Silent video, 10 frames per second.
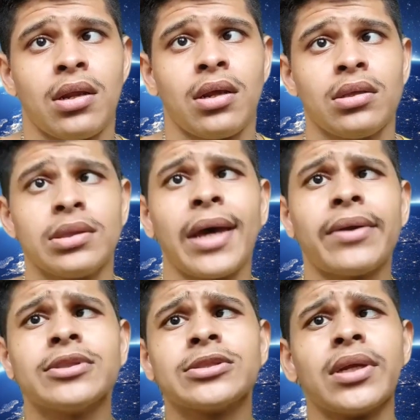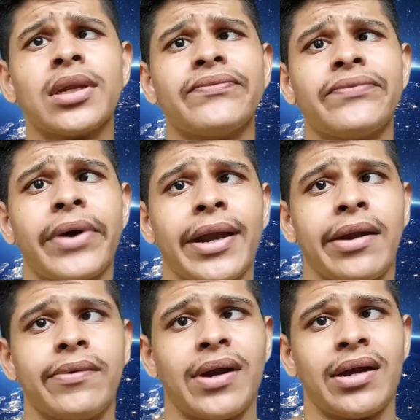There was only one
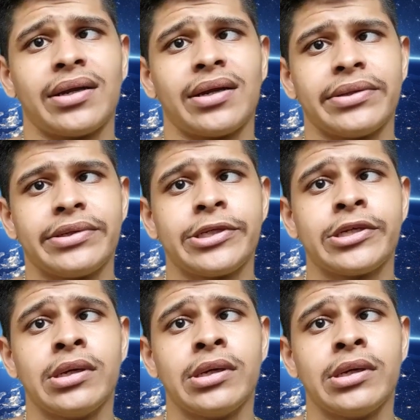advantage,